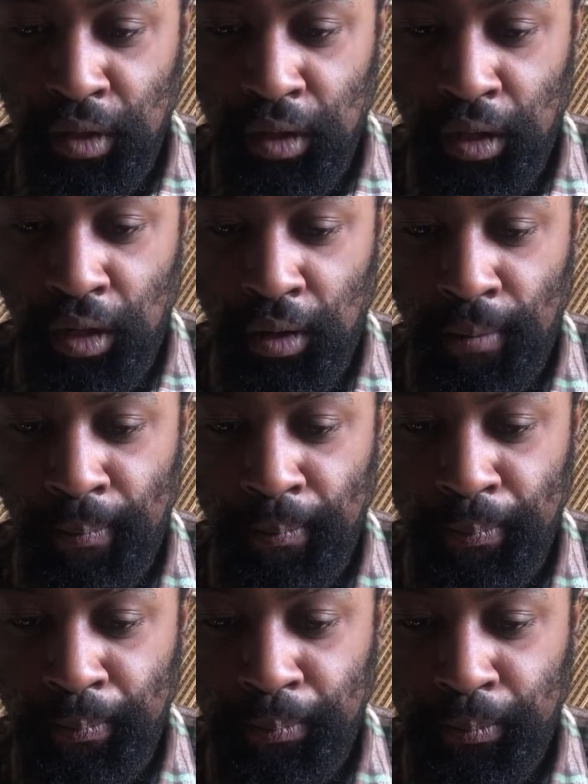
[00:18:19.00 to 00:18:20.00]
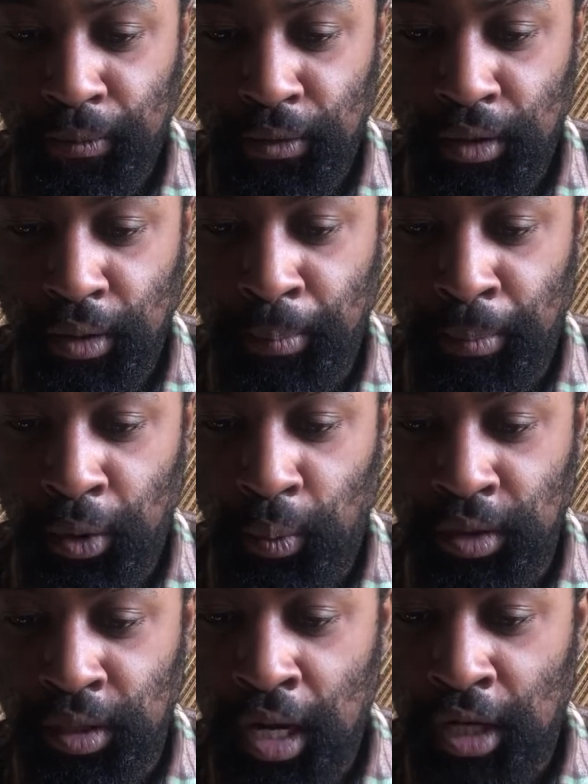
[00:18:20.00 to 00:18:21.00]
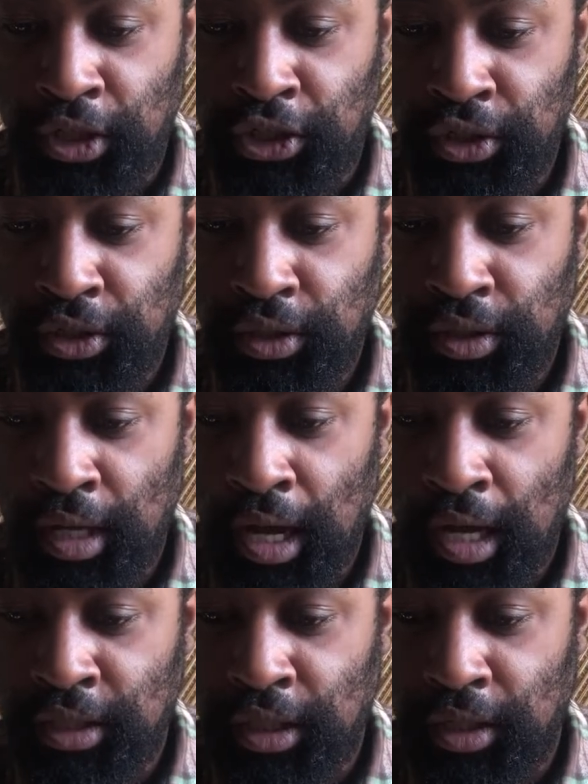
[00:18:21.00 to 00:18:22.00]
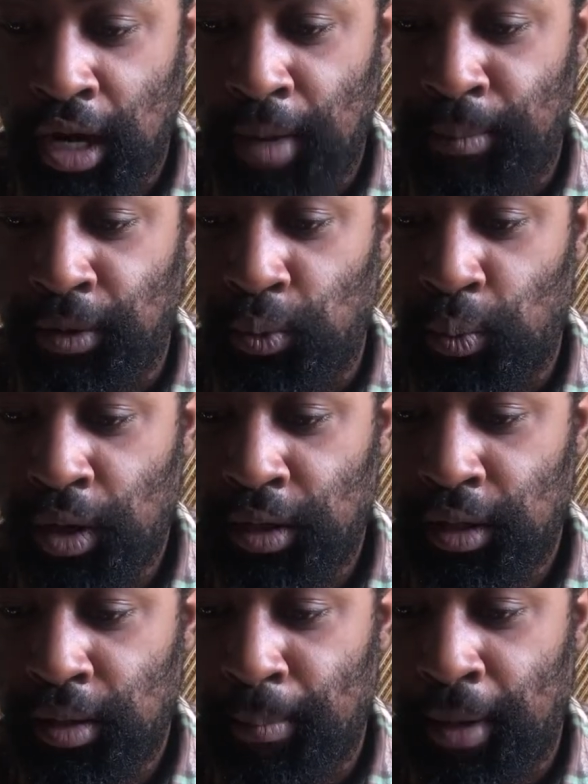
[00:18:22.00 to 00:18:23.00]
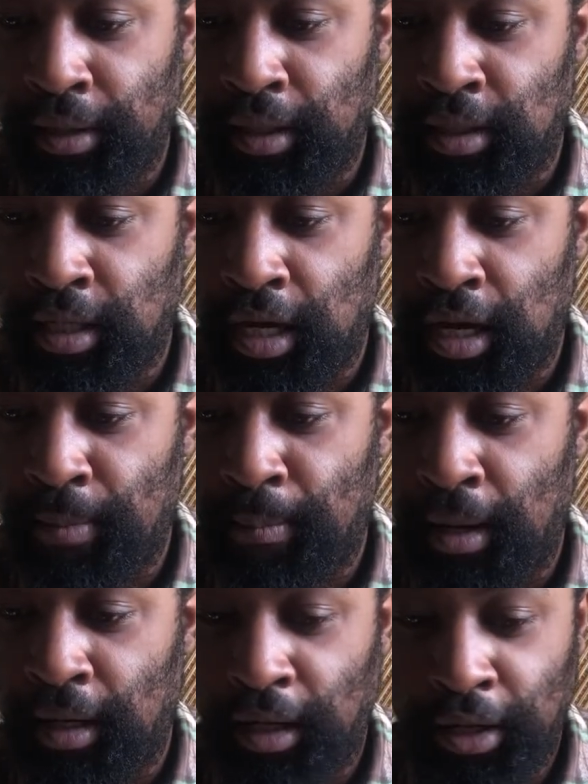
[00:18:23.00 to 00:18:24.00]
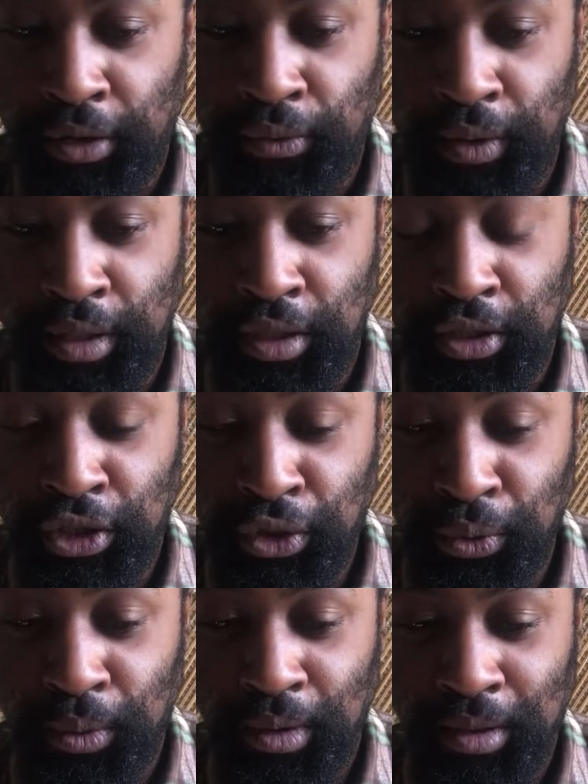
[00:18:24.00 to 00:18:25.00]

but was not sure that I shall not be one by the time my letter reaches you.